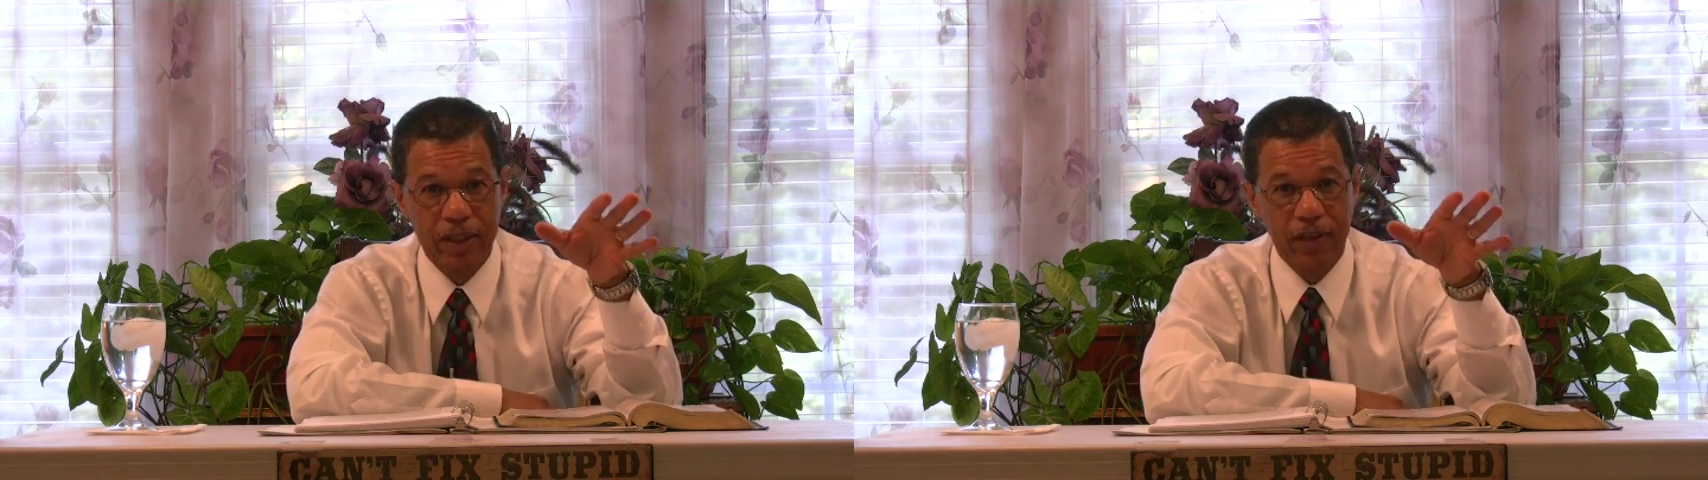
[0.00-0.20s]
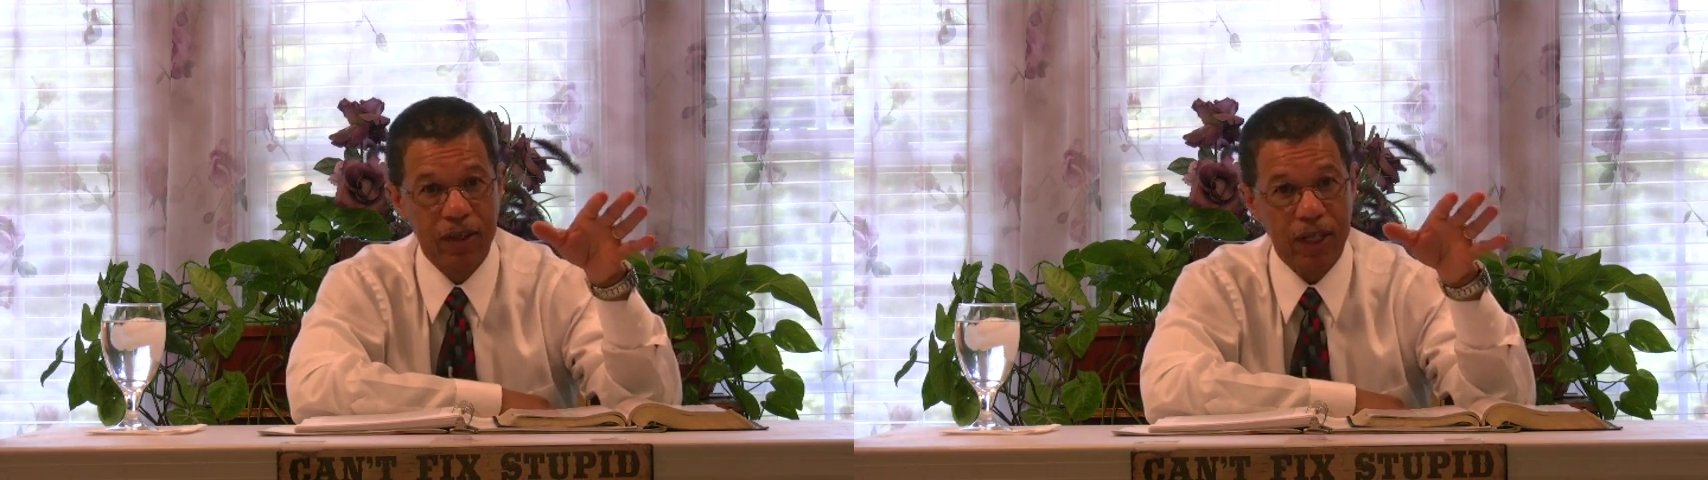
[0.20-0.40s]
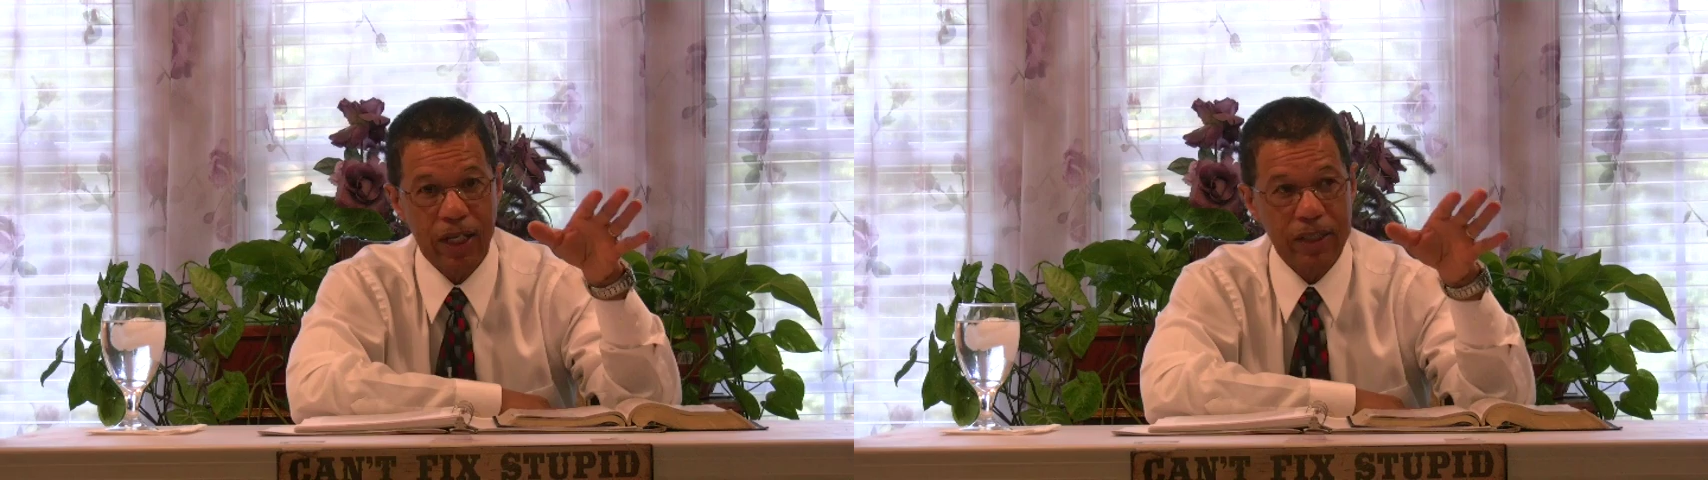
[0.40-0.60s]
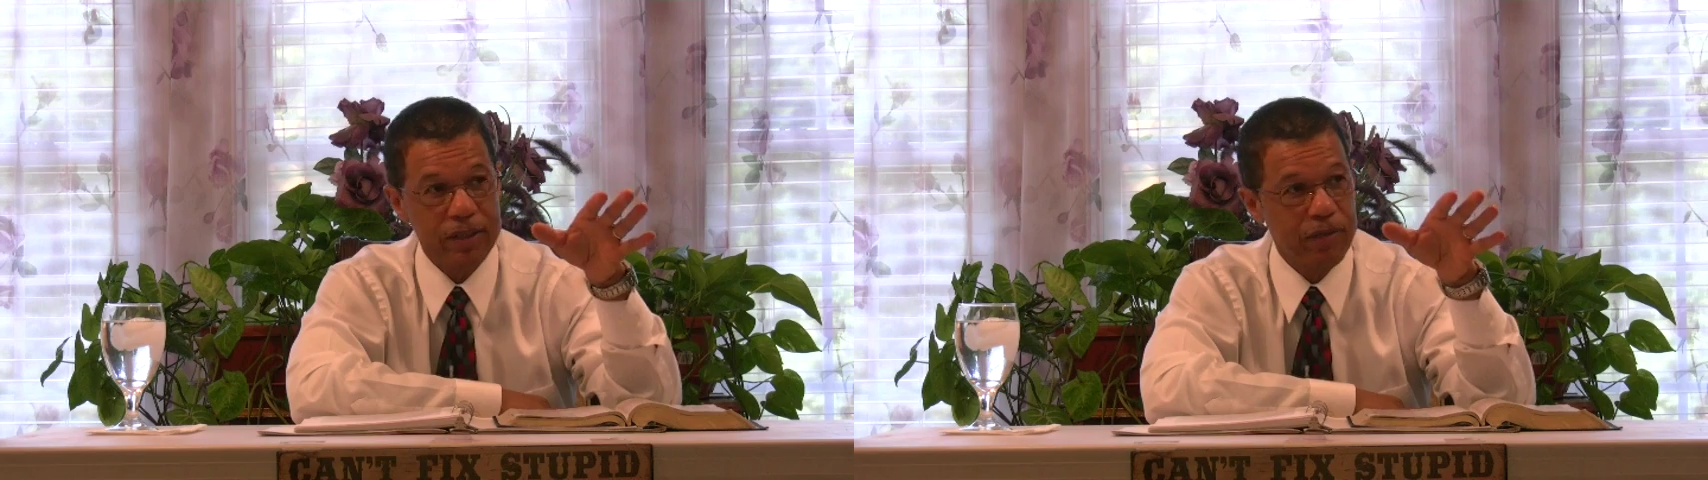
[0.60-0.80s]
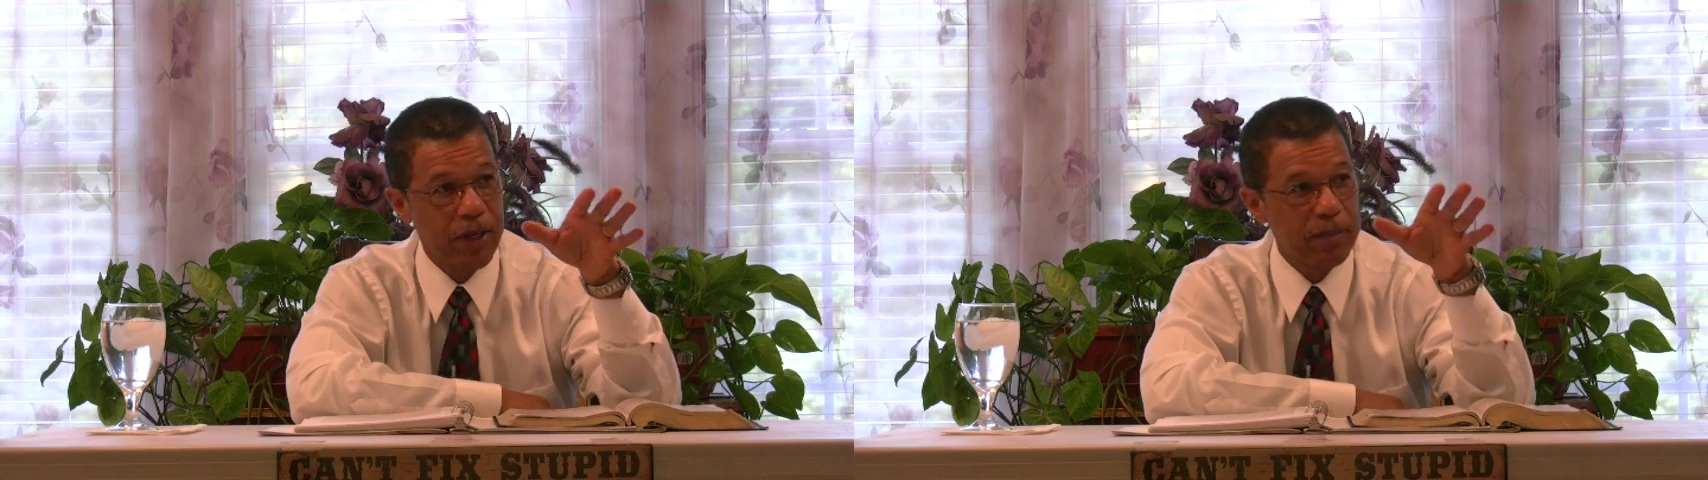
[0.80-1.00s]
I
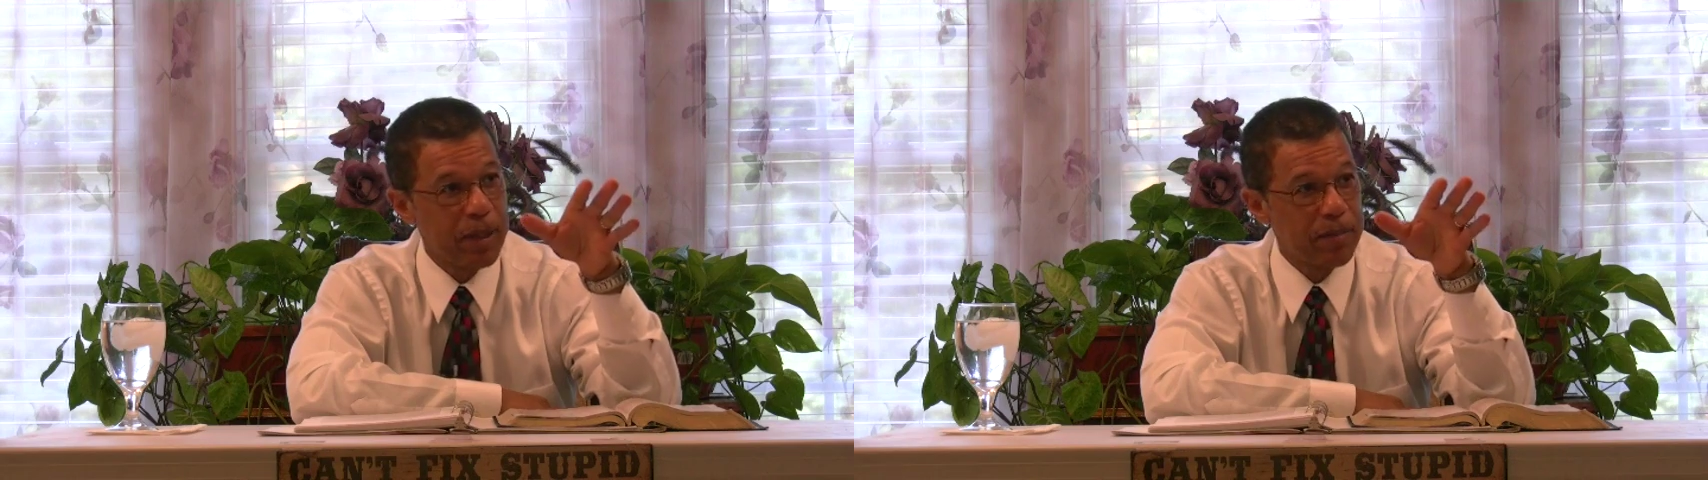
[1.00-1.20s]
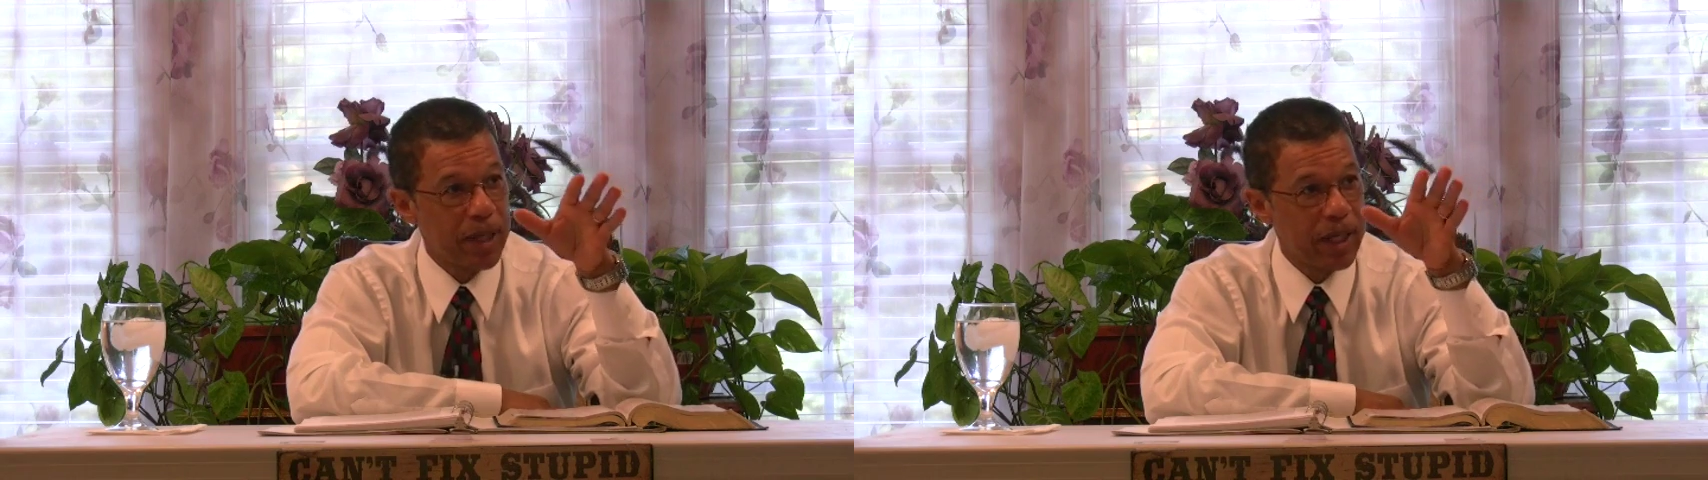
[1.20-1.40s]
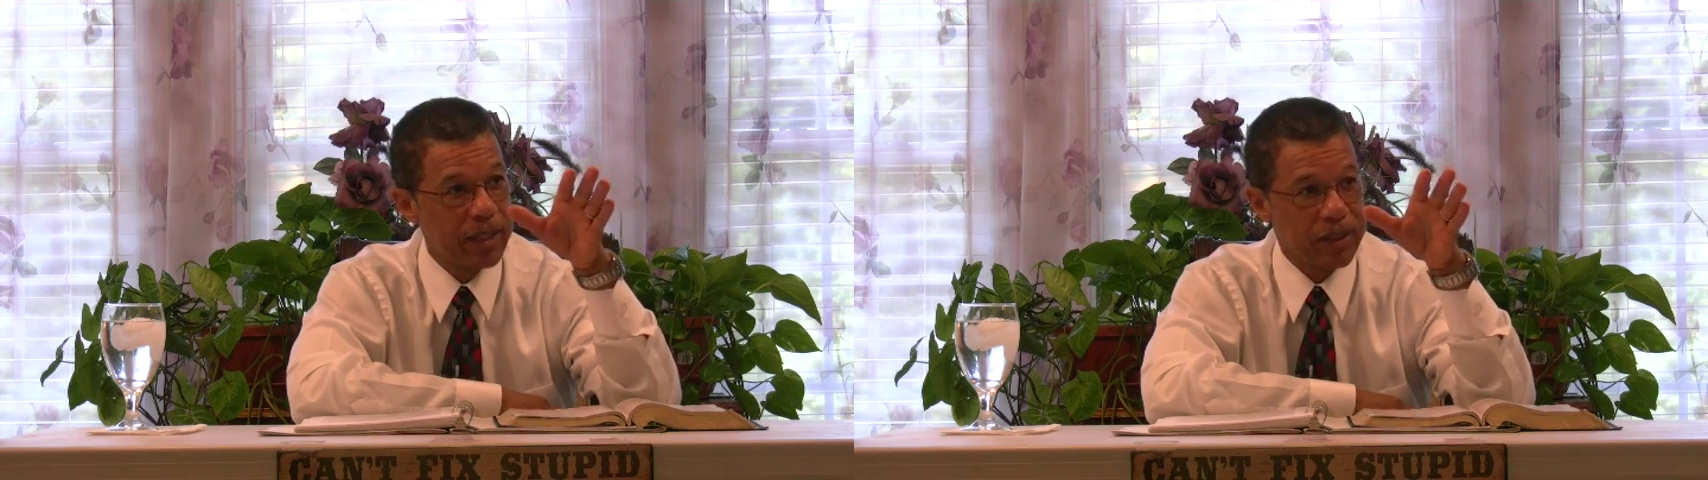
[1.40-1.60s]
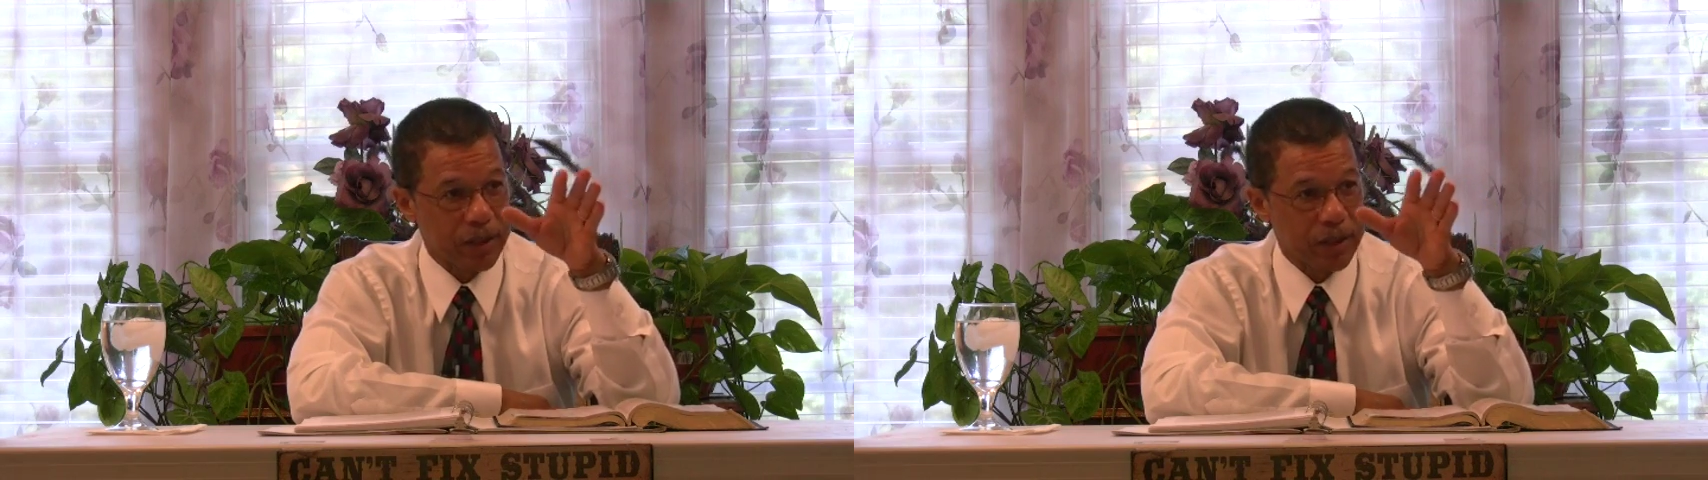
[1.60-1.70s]
just find my mind is